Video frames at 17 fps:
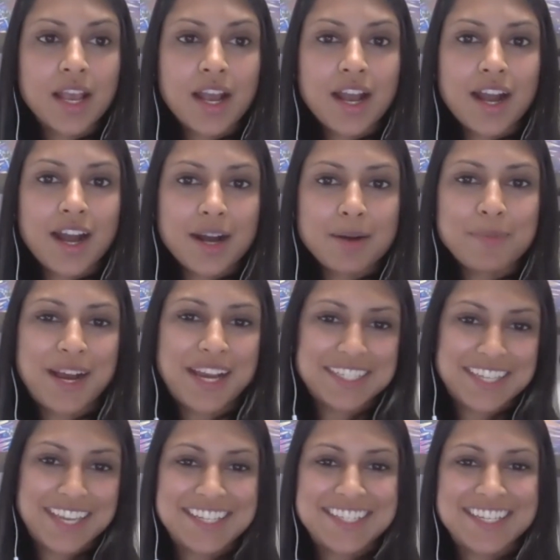Um, I
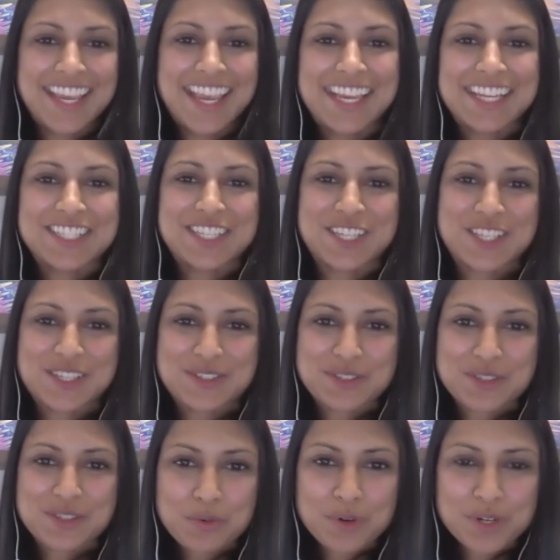tend to hate to
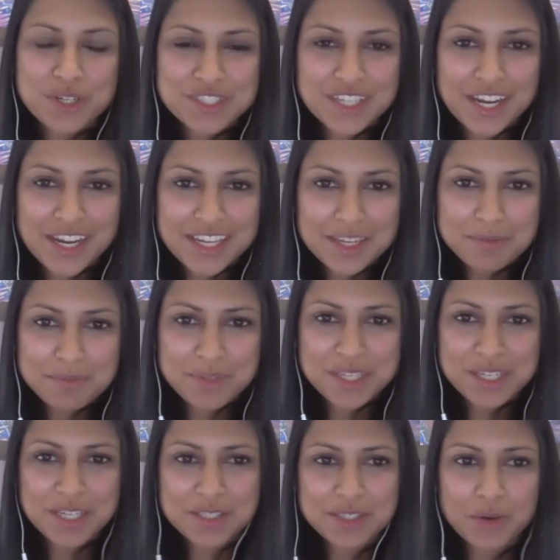use the word diet
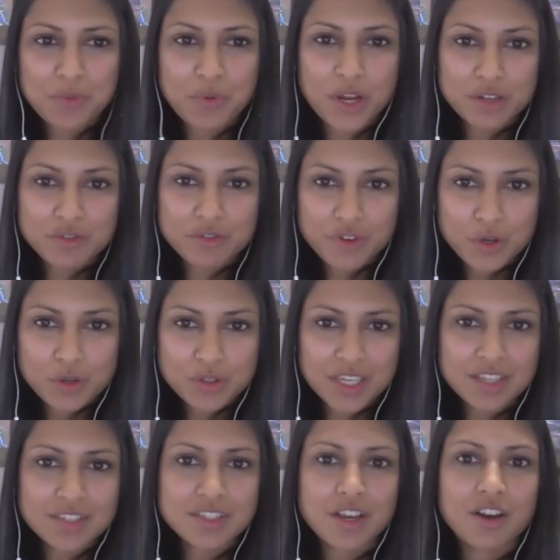because I want to
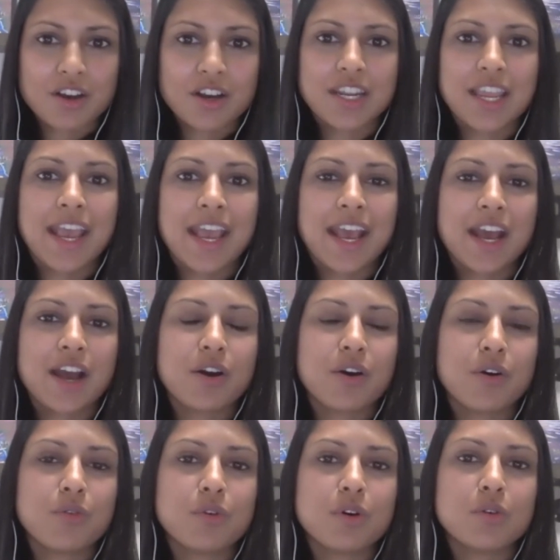focus on
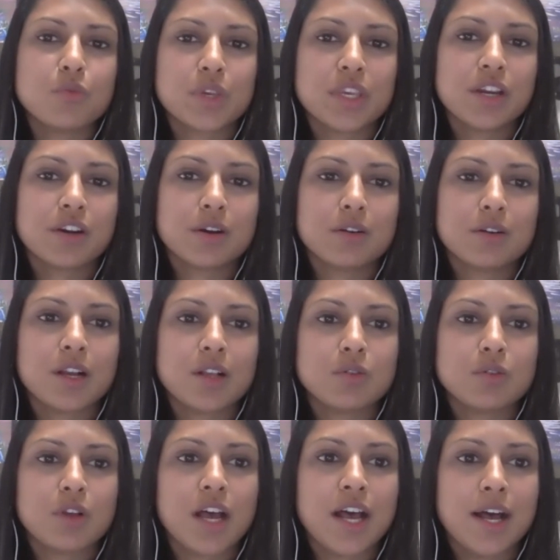how we are
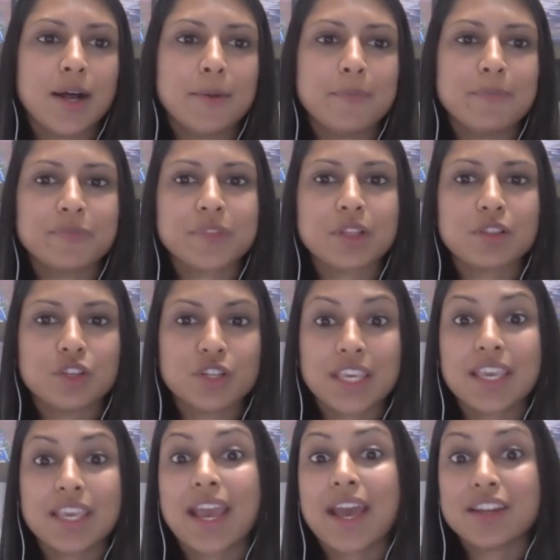um,
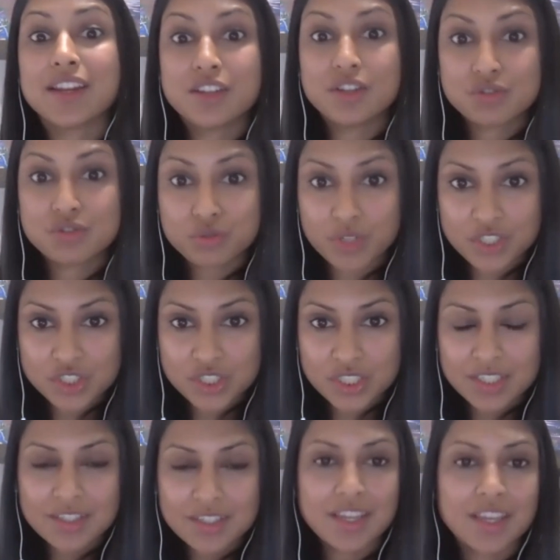looking at
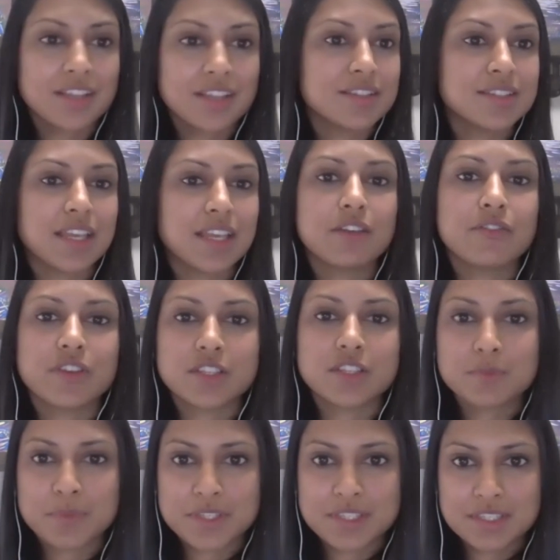nutrition instead of a
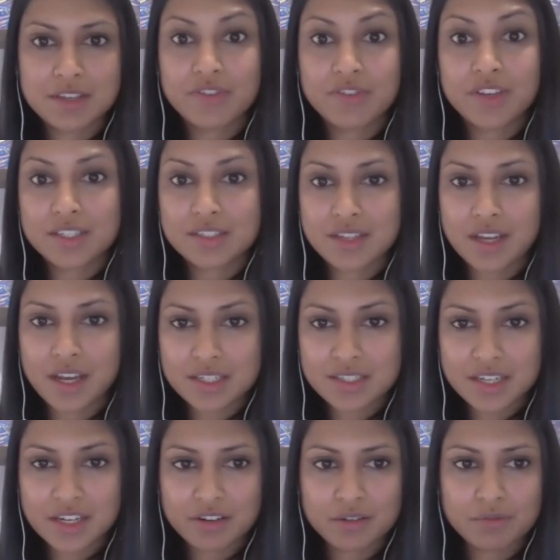specific
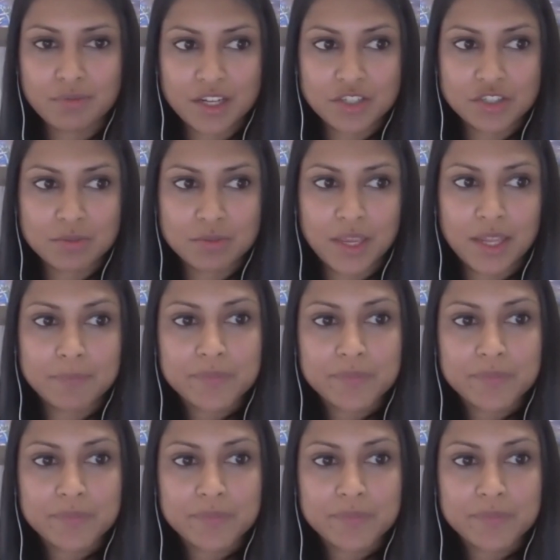dietary regimen.